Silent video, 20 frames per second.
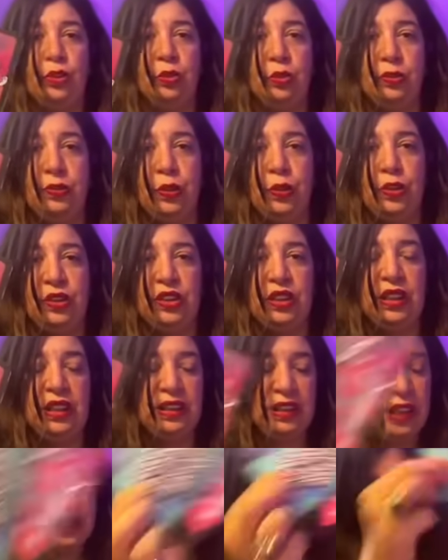reversed
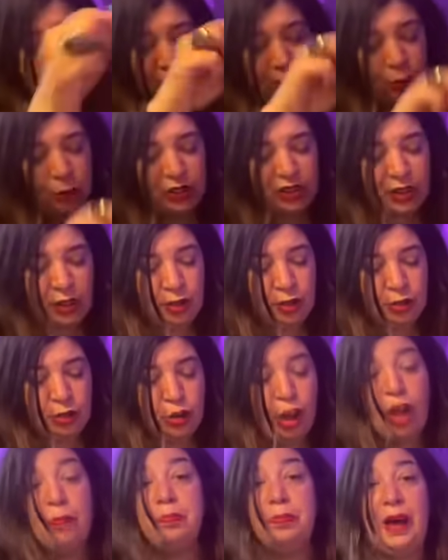is that something was
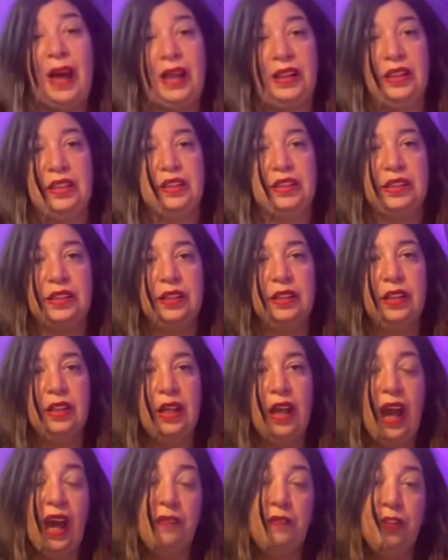not balanced.
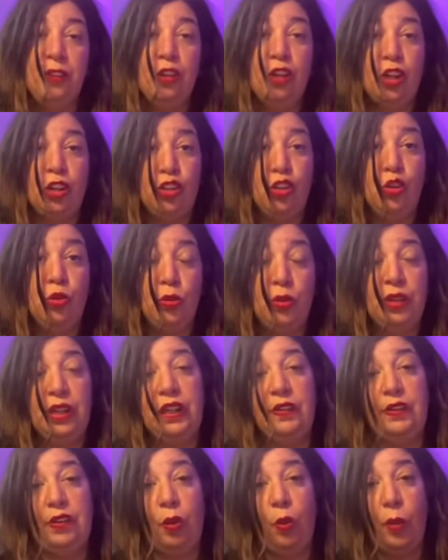I feel like you were
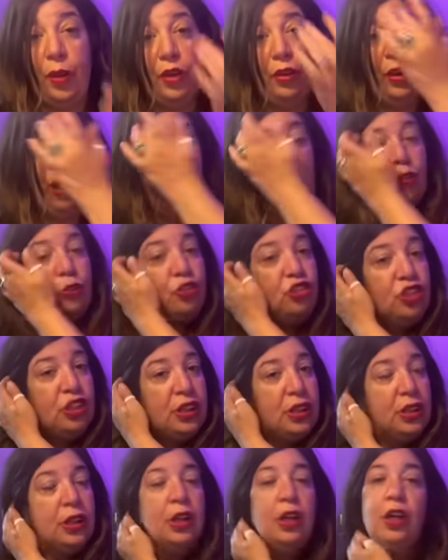giving away your
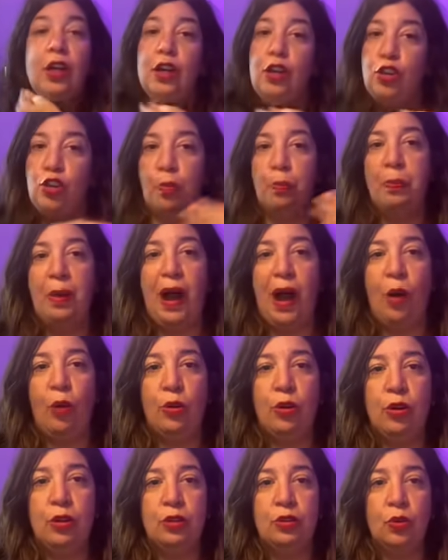energy, your
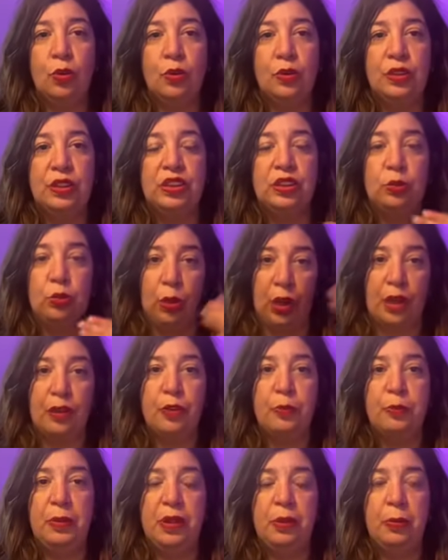power, Taurus, to
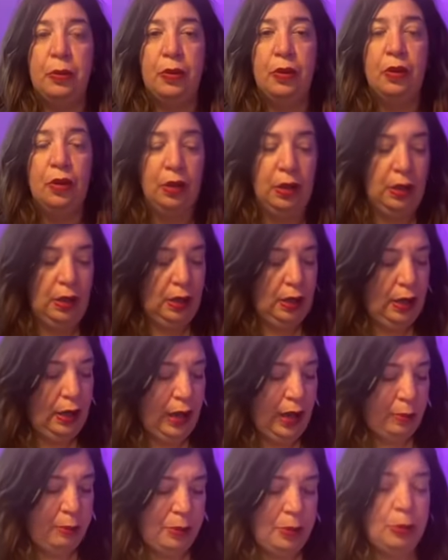other people,
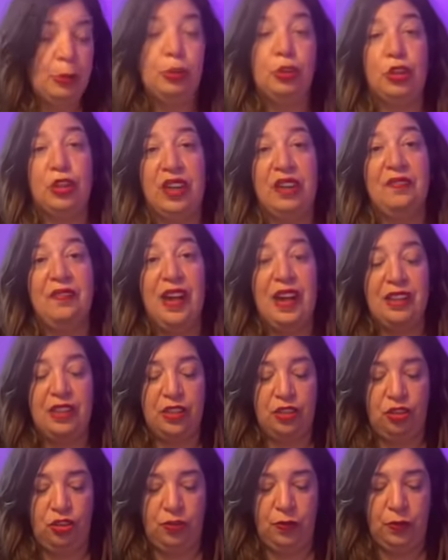and people took
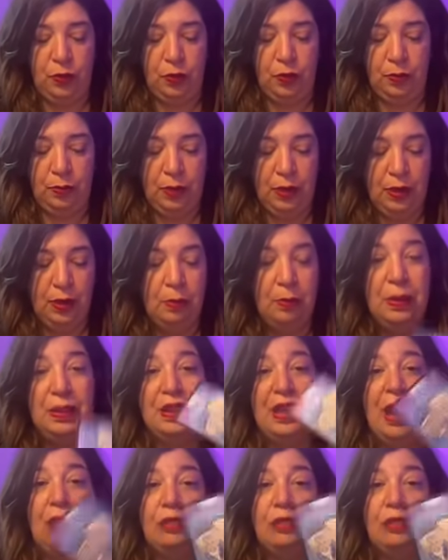advantage of you. But now